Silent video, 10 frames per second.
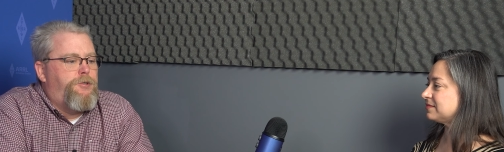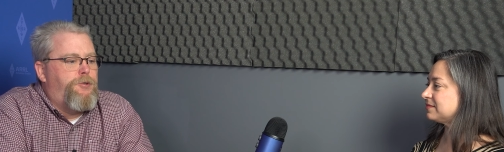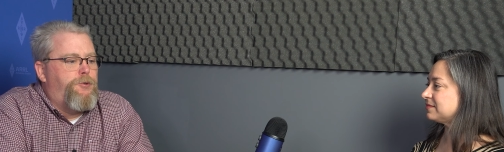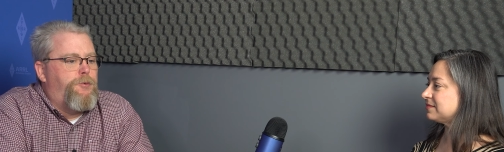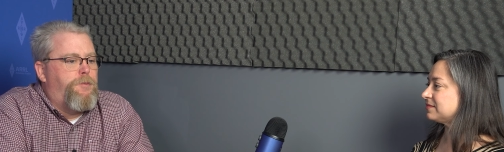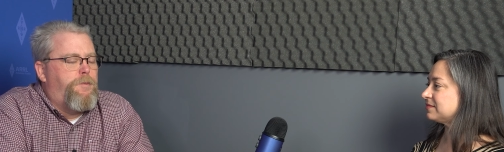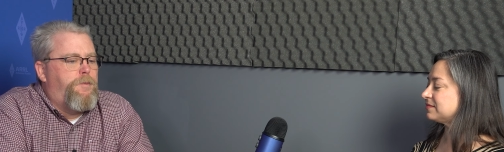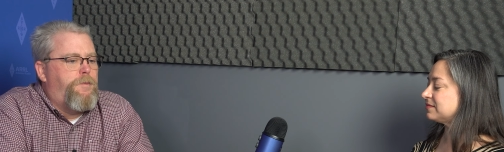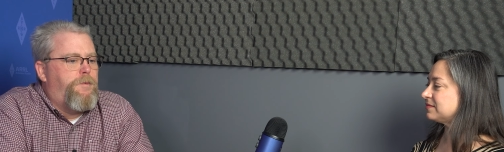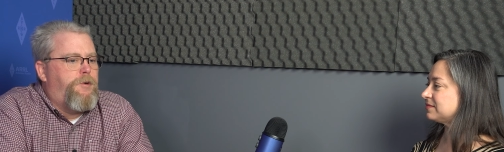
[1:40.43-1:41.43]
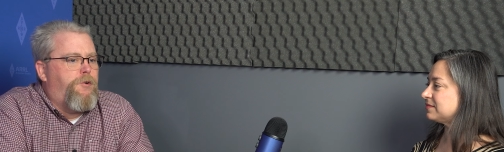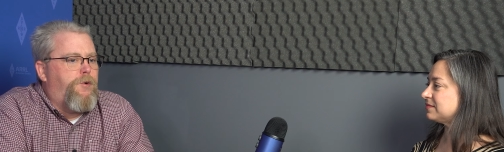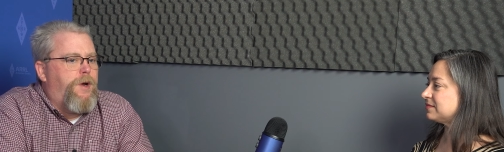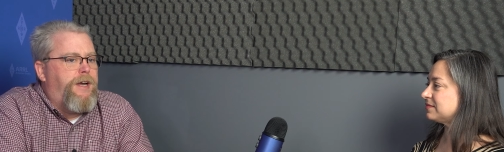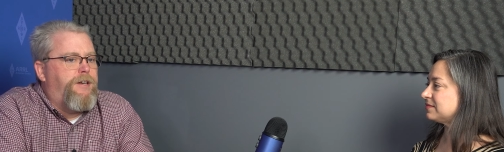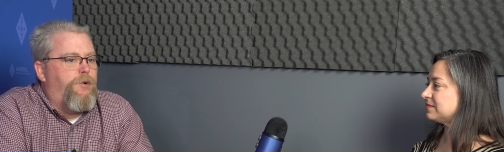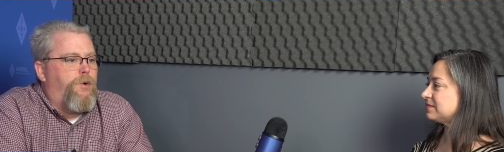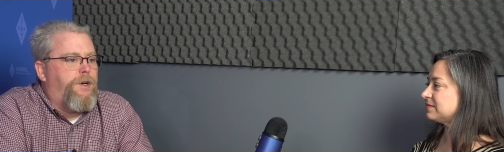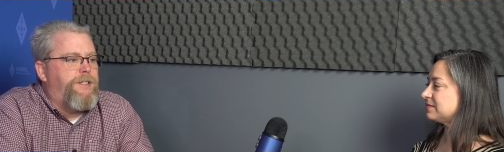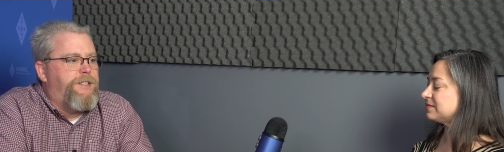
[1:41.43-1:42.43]
Speaker 1: to create an
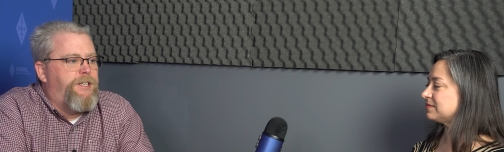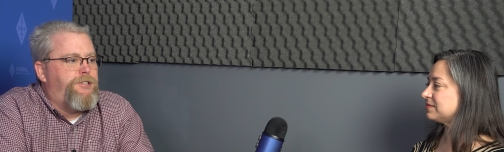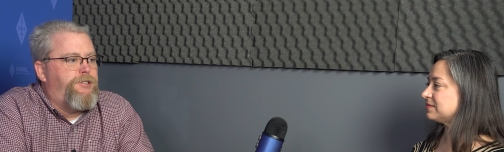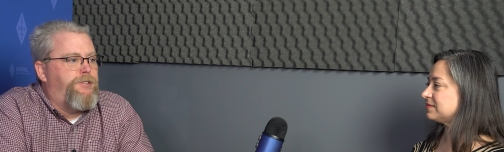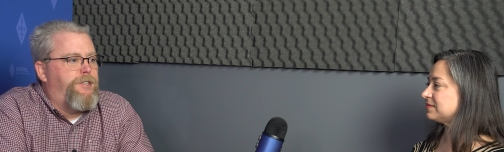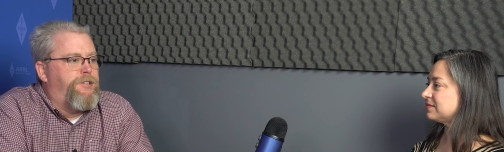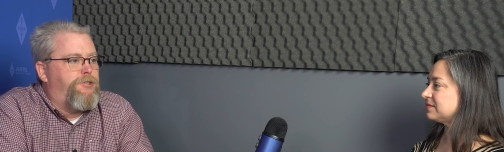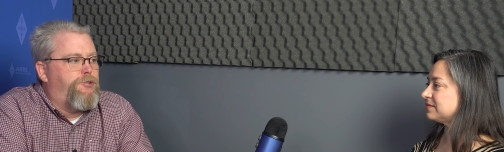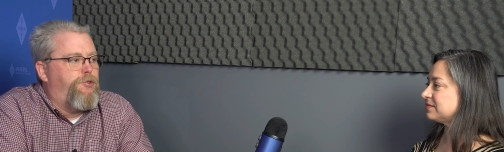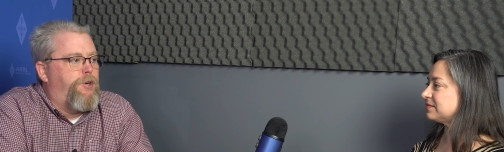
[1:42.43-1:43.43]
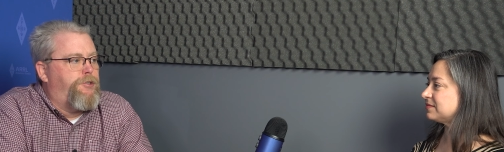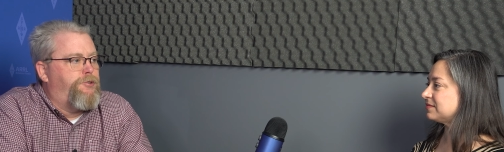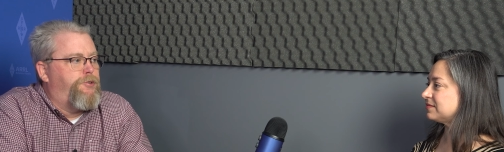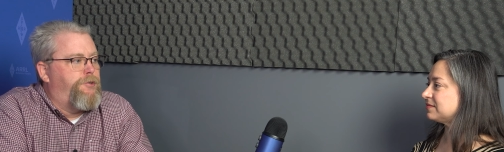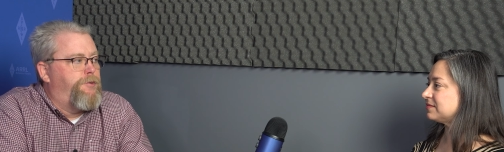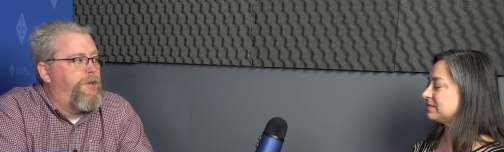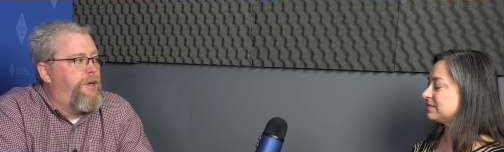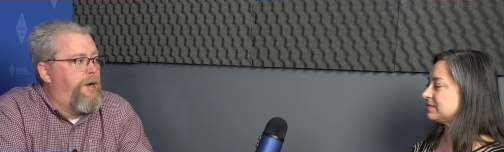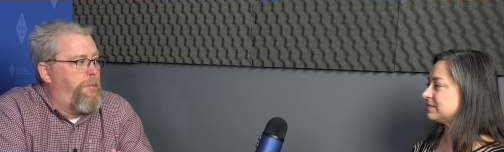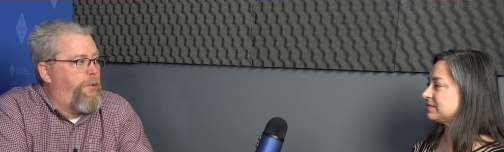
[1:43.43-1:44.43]
organizational and a structural
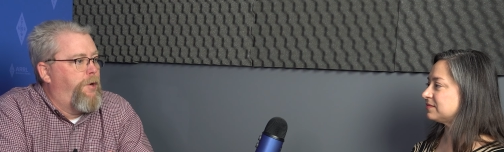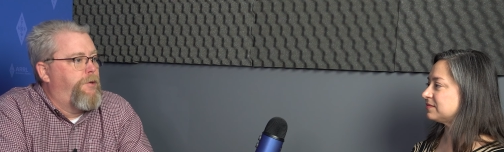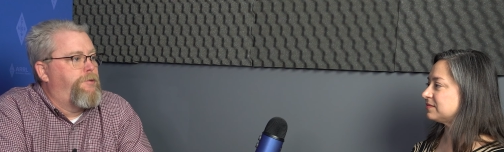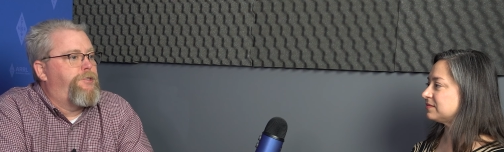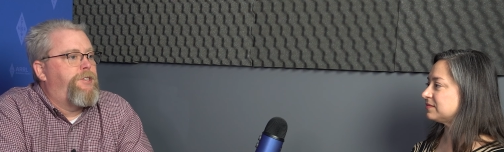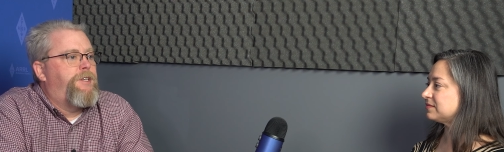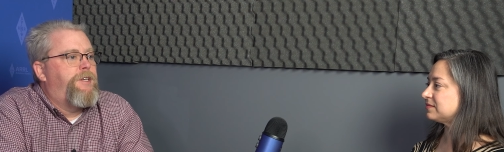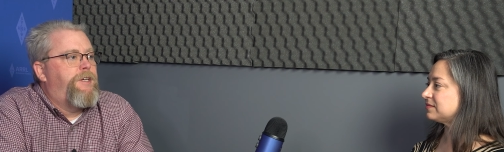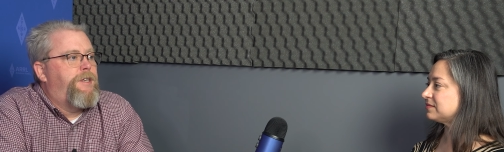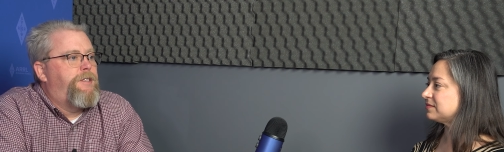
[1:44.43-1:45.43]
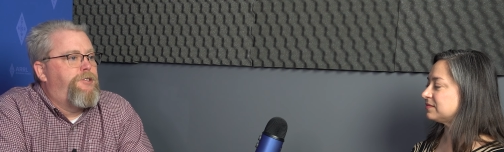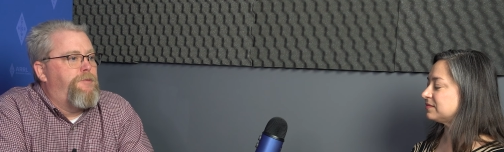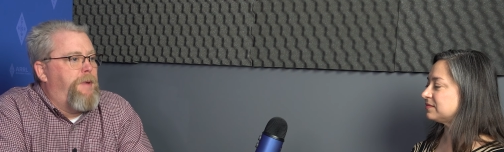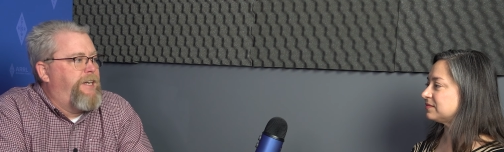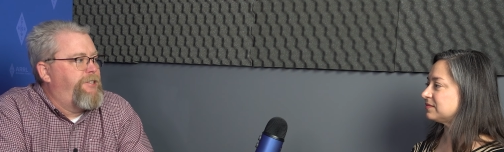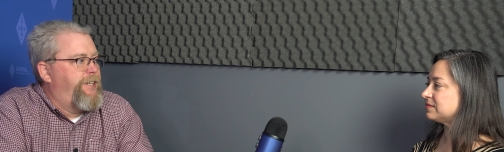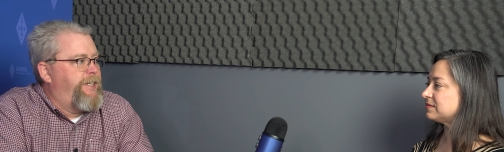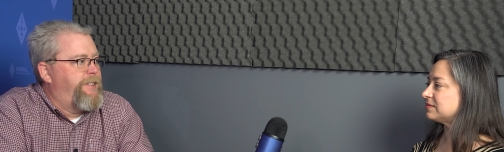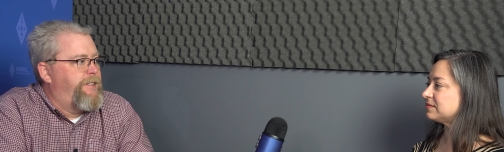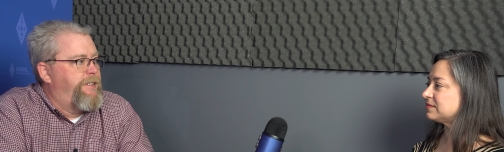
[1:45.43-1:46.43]
approach to managing
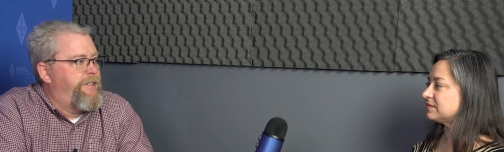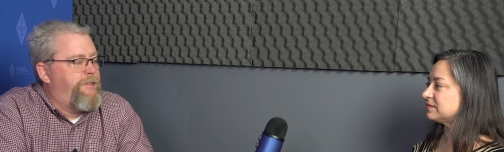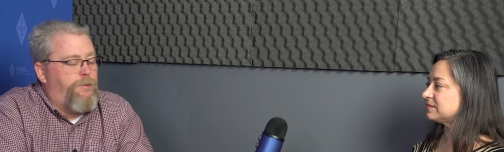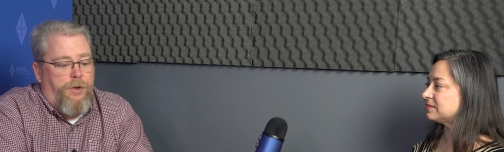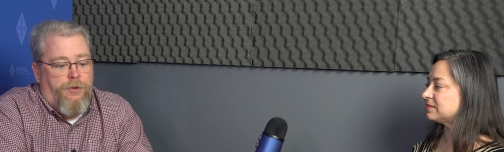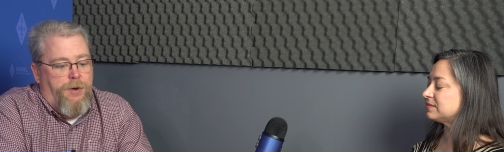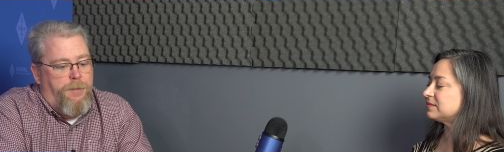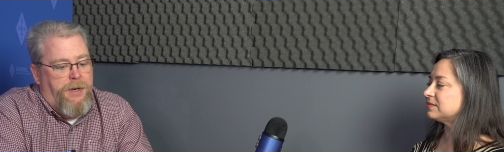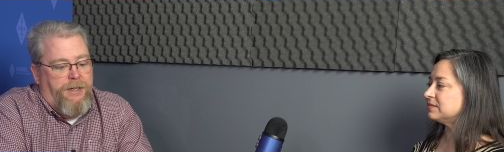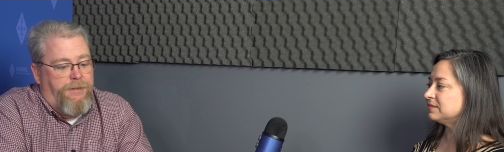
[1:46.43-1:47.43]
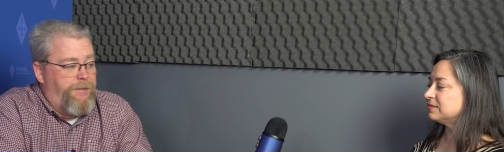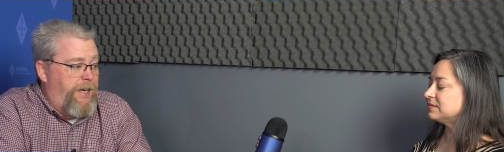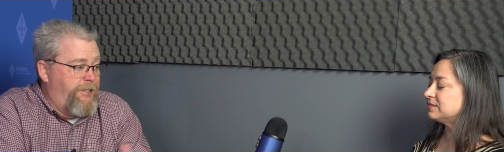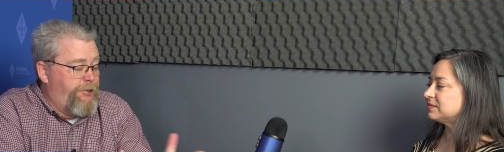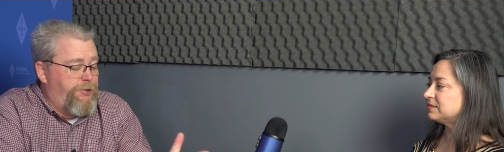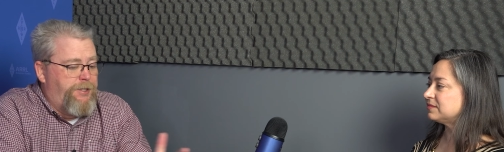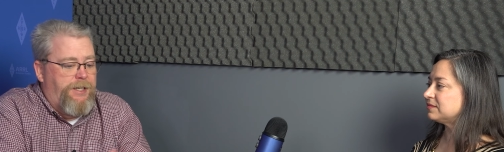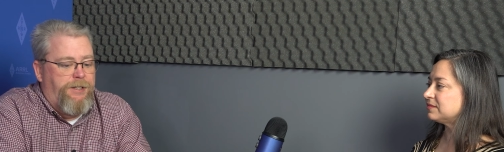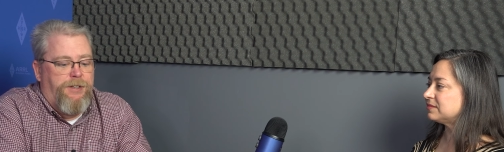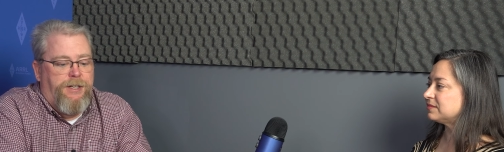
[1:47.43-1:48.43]
incidents, whether it be, as you
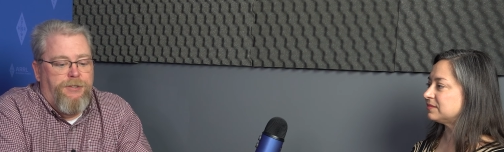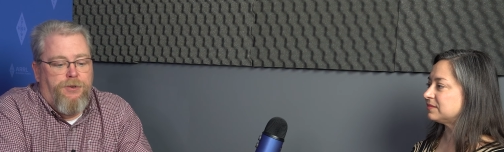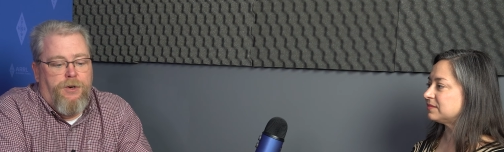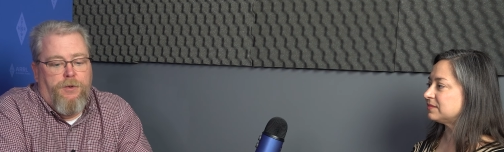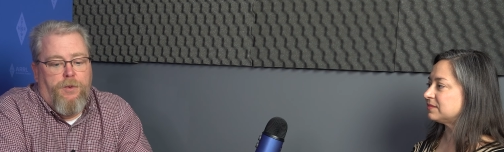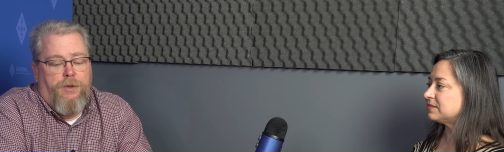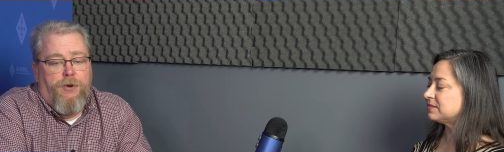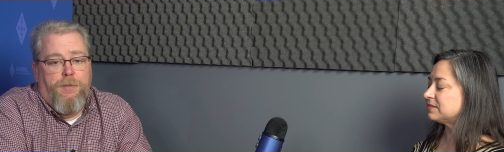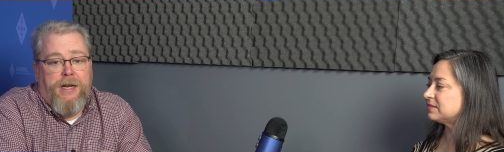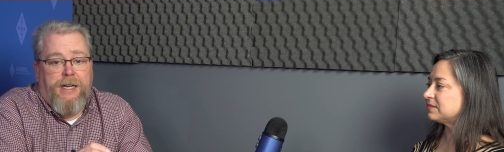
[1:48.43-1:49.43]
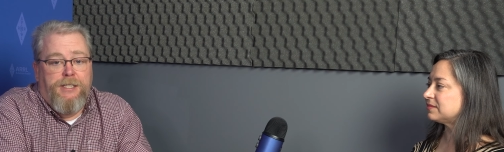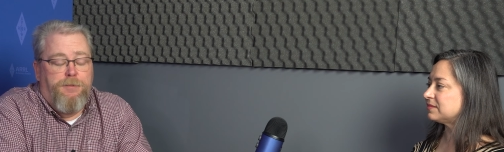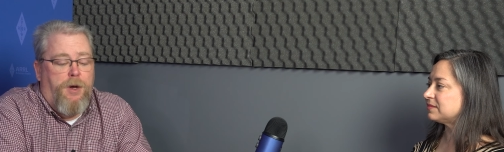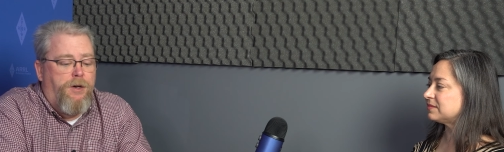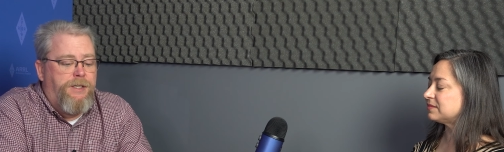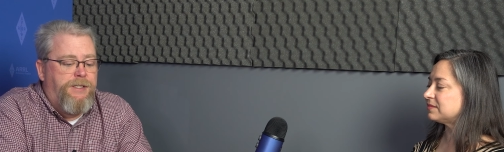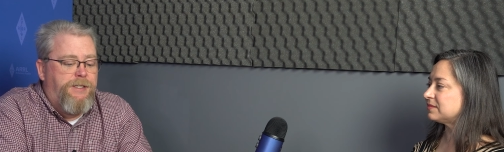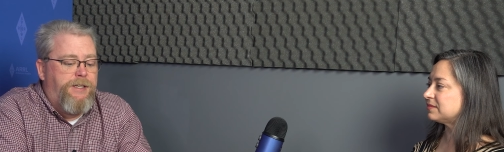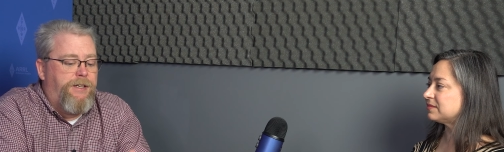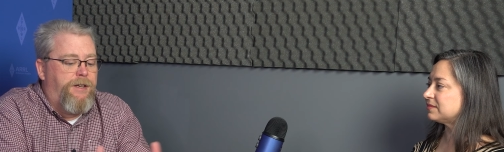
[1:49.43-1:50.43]
said in the intro, whether it be a small
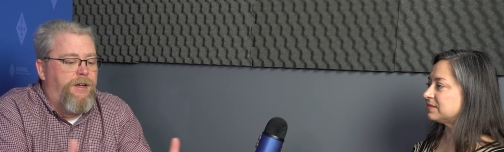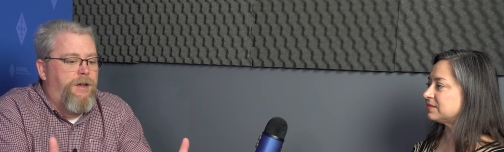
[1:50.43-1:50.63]
incident